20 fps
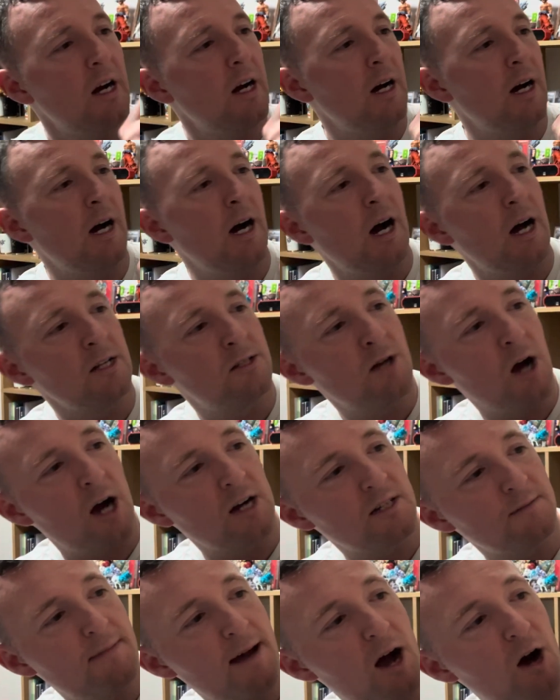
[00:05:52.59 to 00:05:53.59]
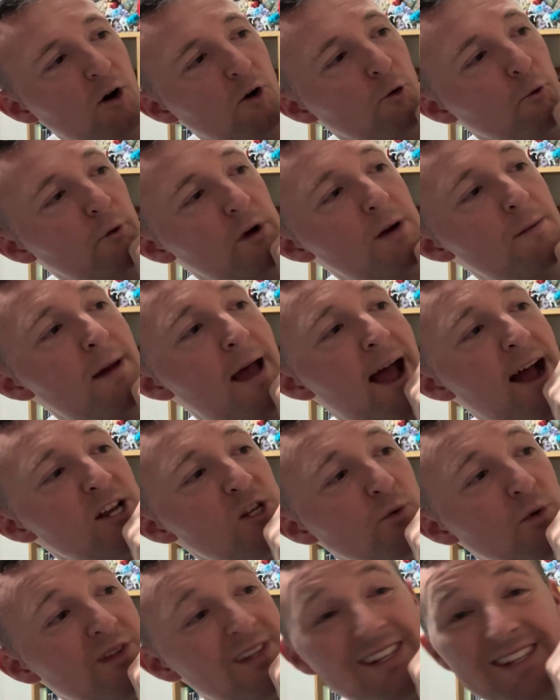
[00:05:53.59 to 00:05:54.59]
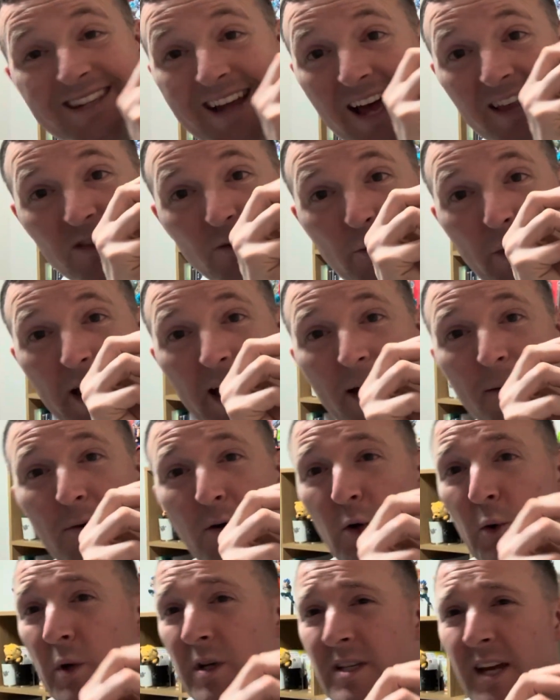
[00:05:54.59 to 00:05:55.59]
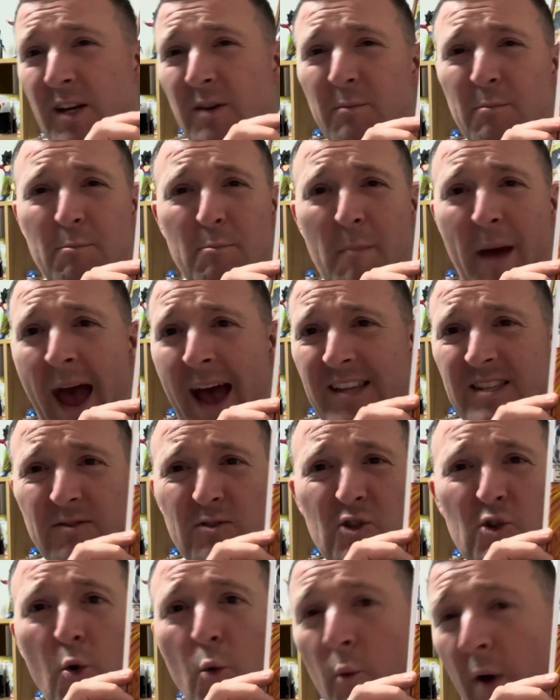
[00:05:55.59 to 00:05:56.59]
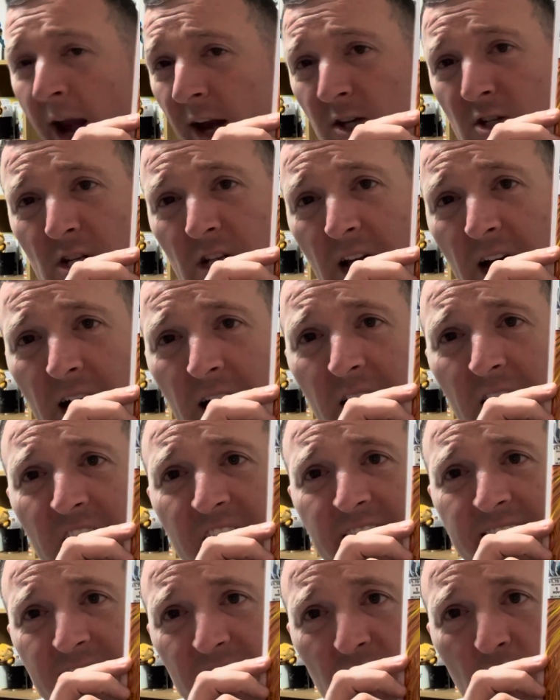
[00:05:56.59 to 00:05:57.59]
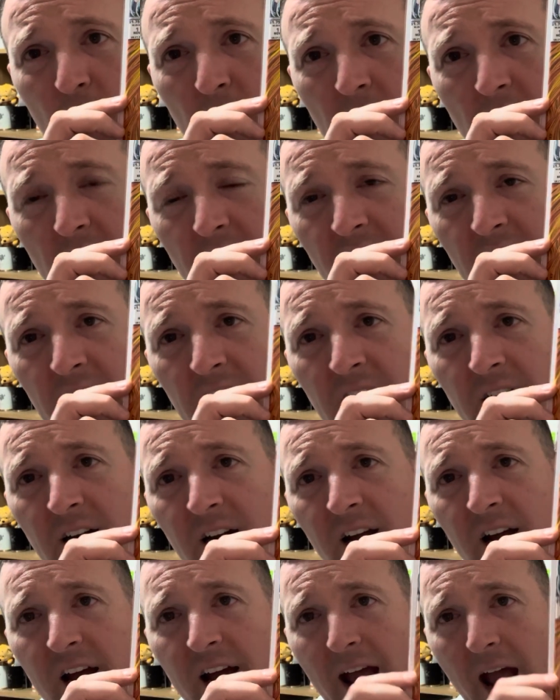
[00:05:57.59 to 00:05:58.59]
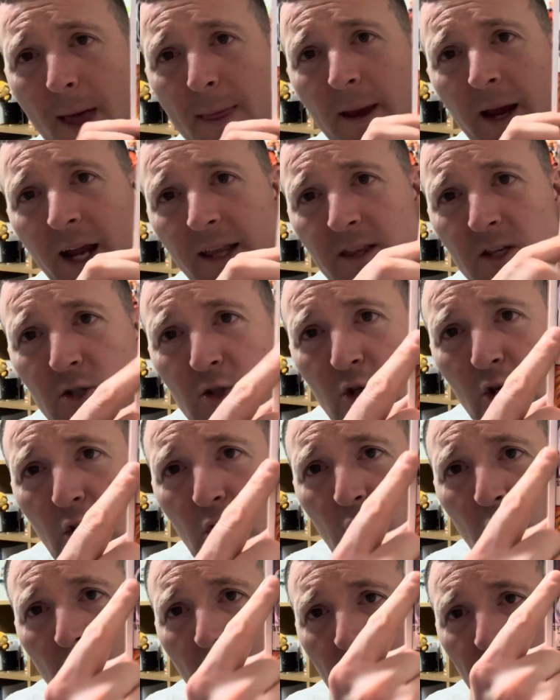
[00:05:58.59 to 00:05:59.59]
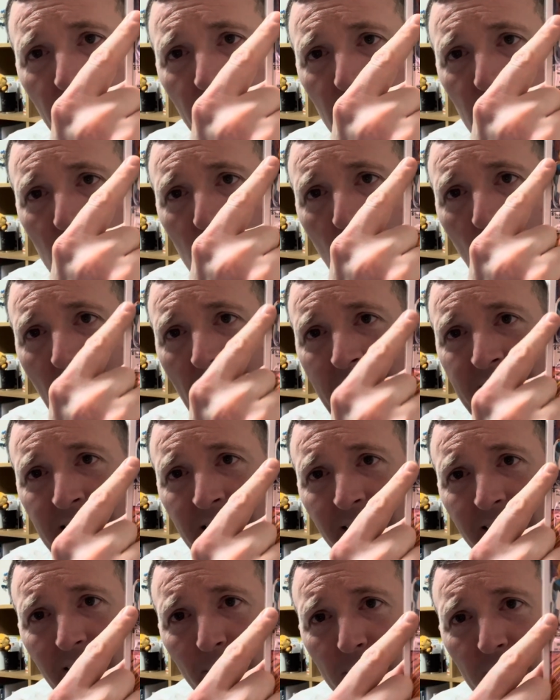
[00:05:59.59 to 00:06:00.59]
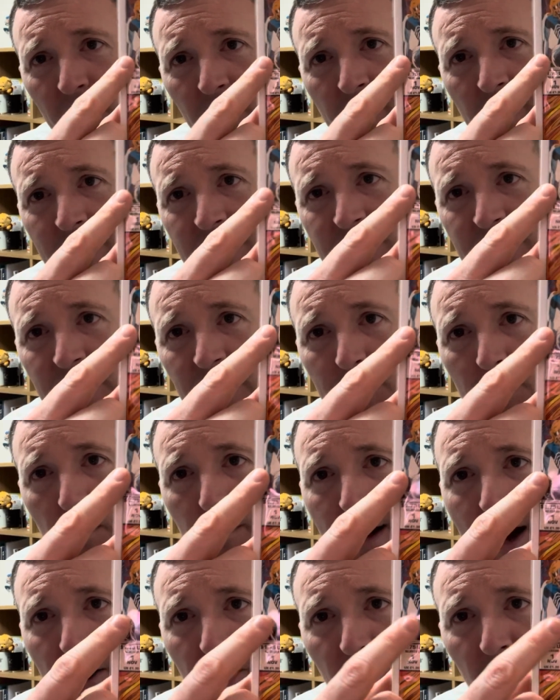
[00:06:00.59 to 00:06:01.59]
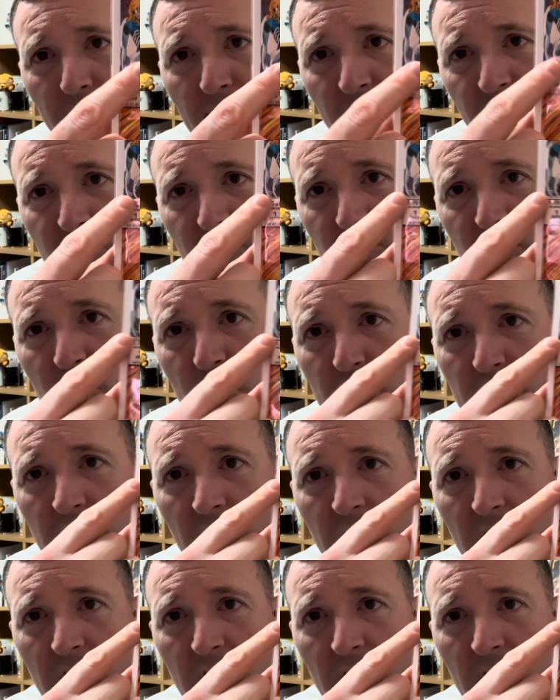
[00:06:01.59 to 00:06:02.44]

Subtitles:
Talks about rematch with LiQWYD, who is a massive tarantula that's going on here. And then you get this cool icon up here. You kind of see a little bit about her in that suit.